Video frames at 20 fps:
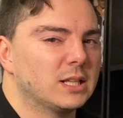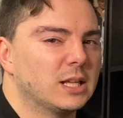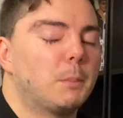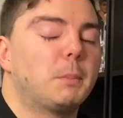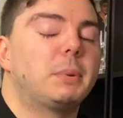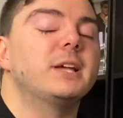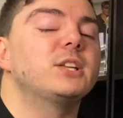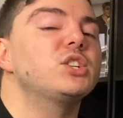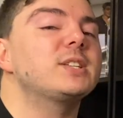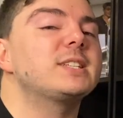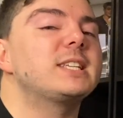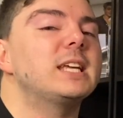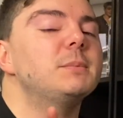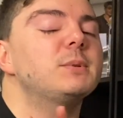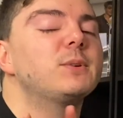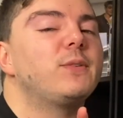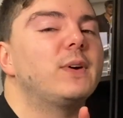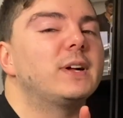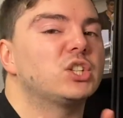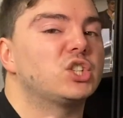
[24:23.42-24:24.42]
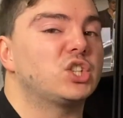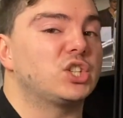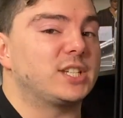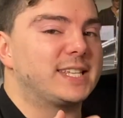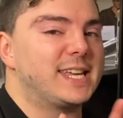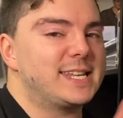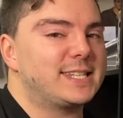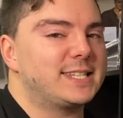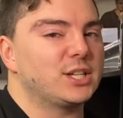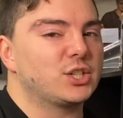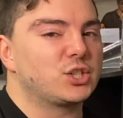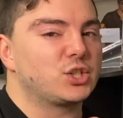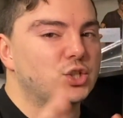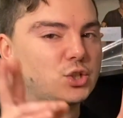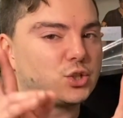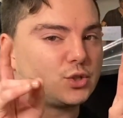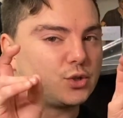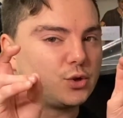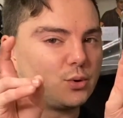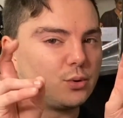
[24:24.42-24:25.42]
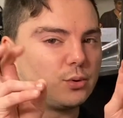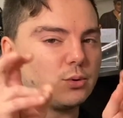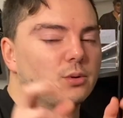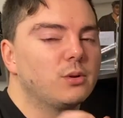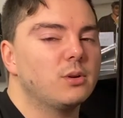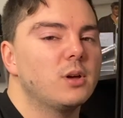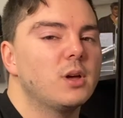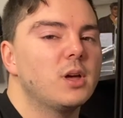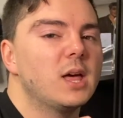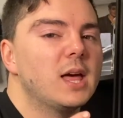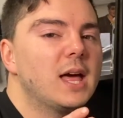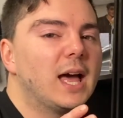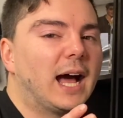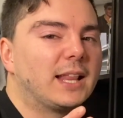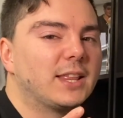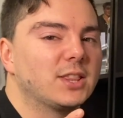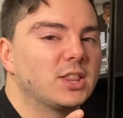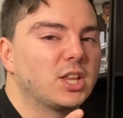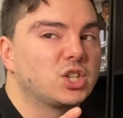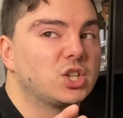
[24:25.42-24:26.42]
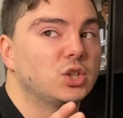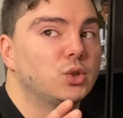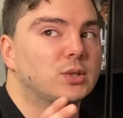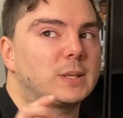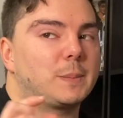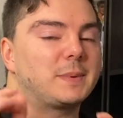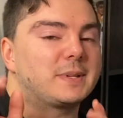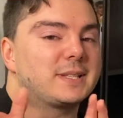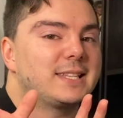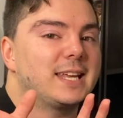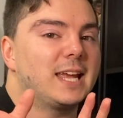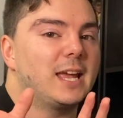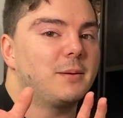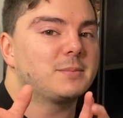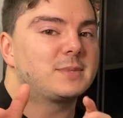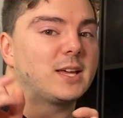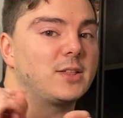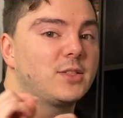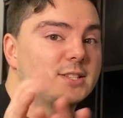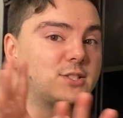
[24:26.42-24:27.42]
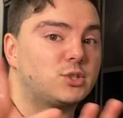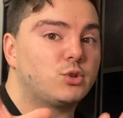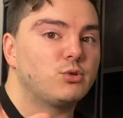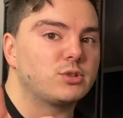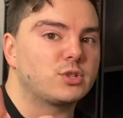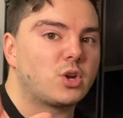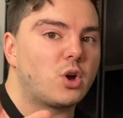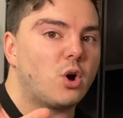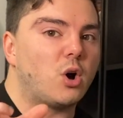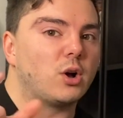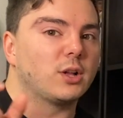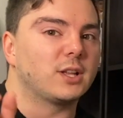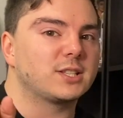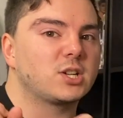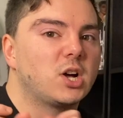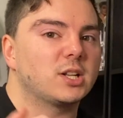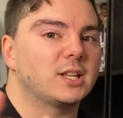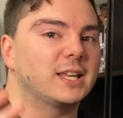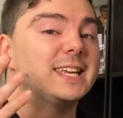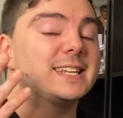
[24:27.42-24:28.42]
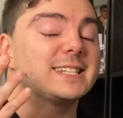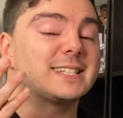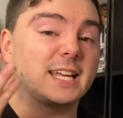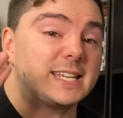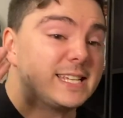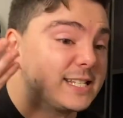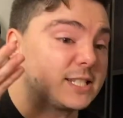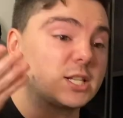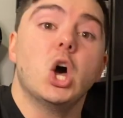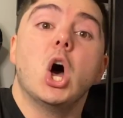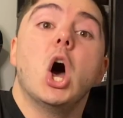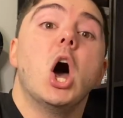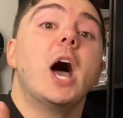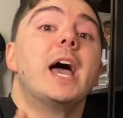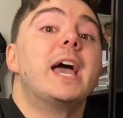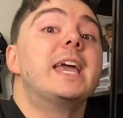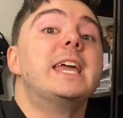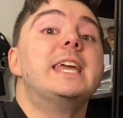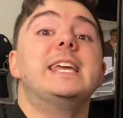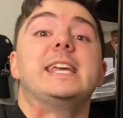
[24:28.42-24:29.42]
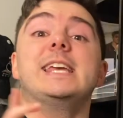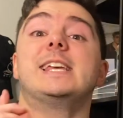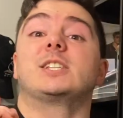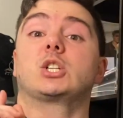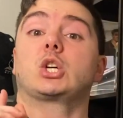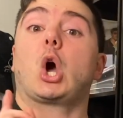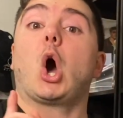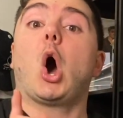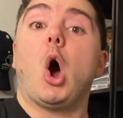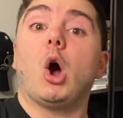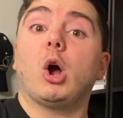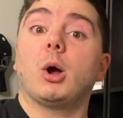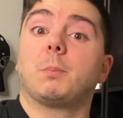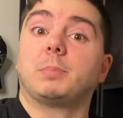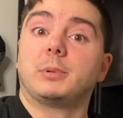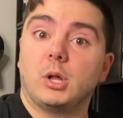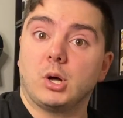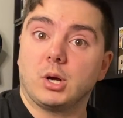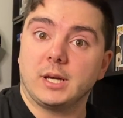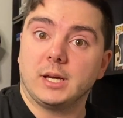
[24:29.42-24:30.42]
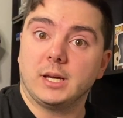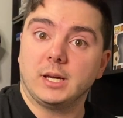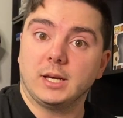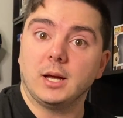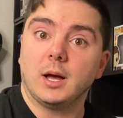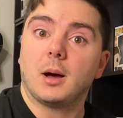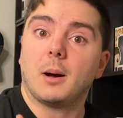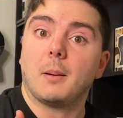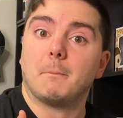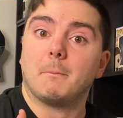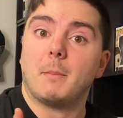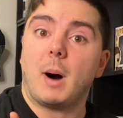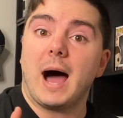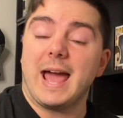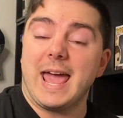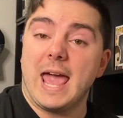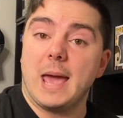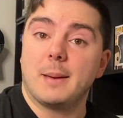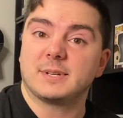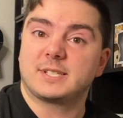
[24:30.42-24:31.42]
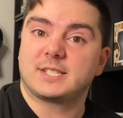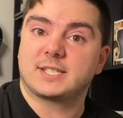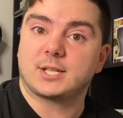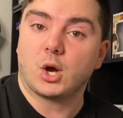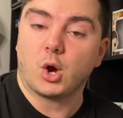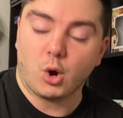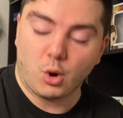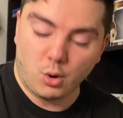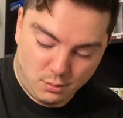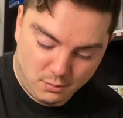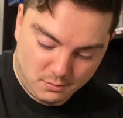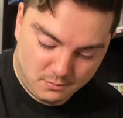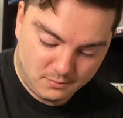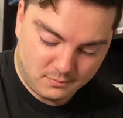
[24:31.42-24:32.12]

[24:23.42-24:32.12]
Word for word: But it just seemed funny. She's kissing Sue, and then like she looks up and Sam's there, and then Sue's gone. It's kind of he's he's he is cock blocking my Emisue.